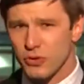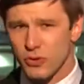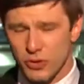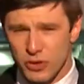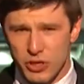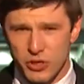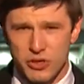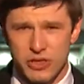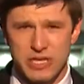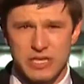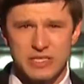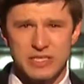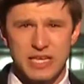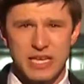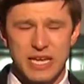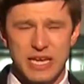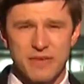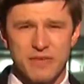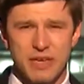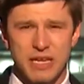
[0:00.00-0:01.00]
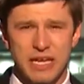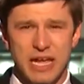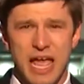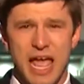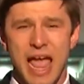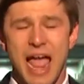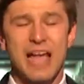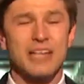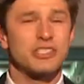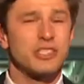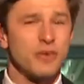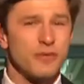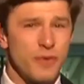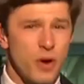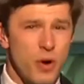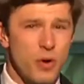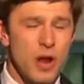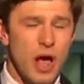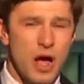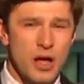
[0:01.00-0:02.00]
earlier this evening as the
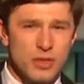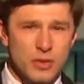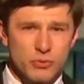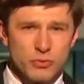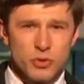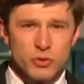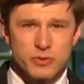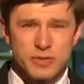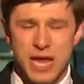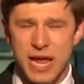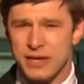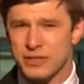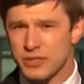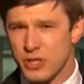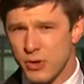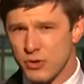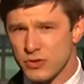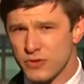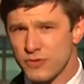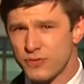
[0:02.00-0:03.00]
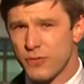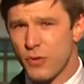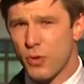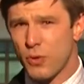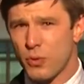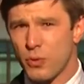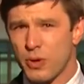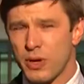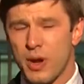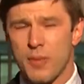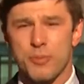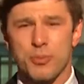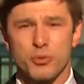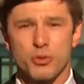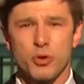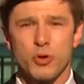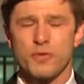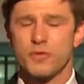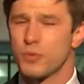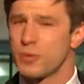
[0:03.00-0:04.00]
vote on the room tax goes forward,
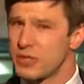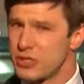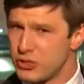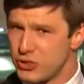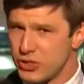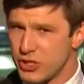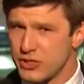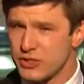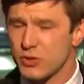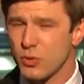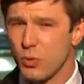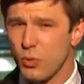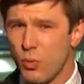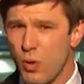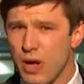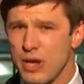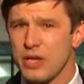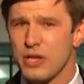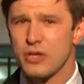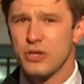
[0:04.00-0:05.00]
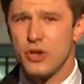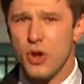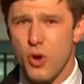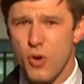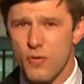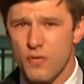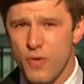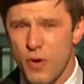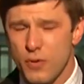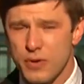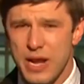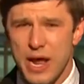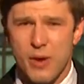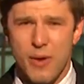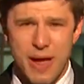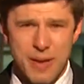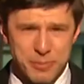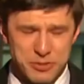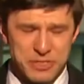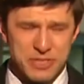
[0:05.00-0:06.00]
approved with just one no vote.
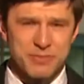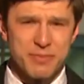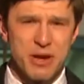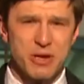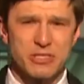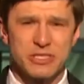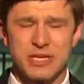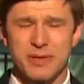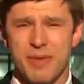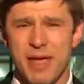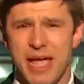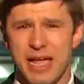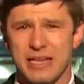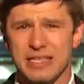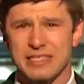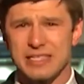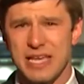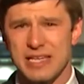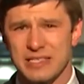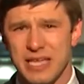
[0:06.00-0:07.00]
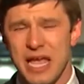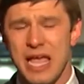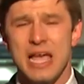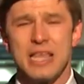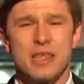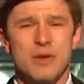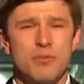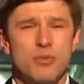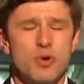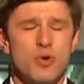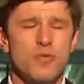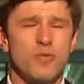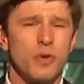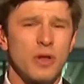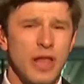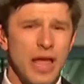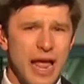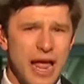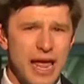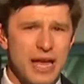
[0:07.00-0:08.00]
Now, Appleton Mayor Tim Hanna says the move
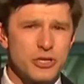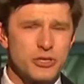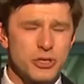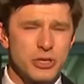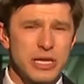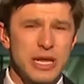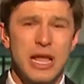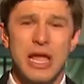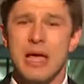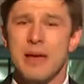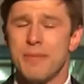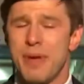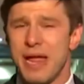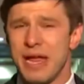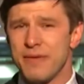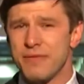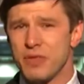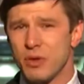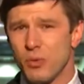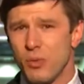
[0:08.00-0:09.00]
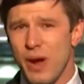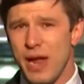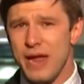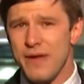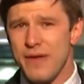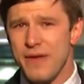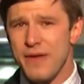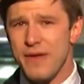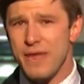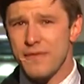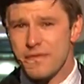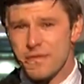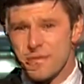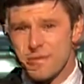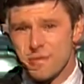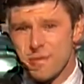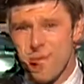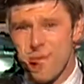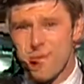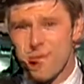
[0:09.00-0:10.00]
will actually pave the way for a
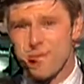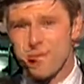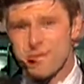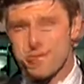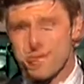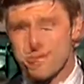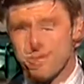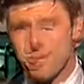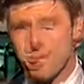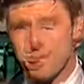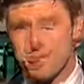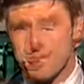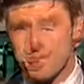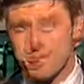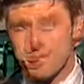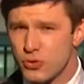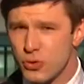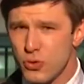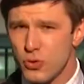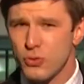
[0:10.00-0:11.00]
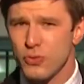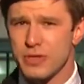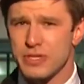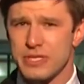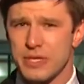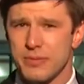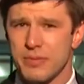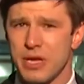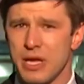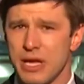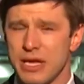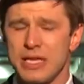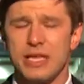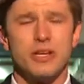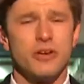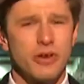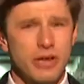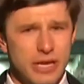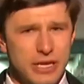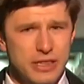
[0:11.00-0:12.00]
stronger sports tourism
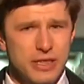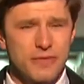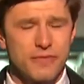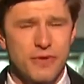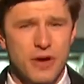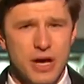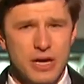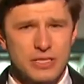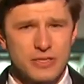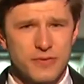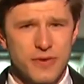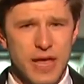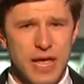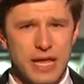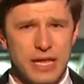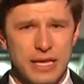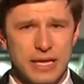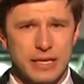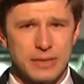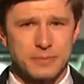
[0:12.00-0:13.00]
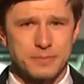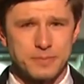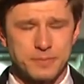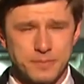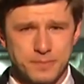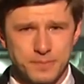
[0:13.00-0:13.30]
here in the Fox Valley.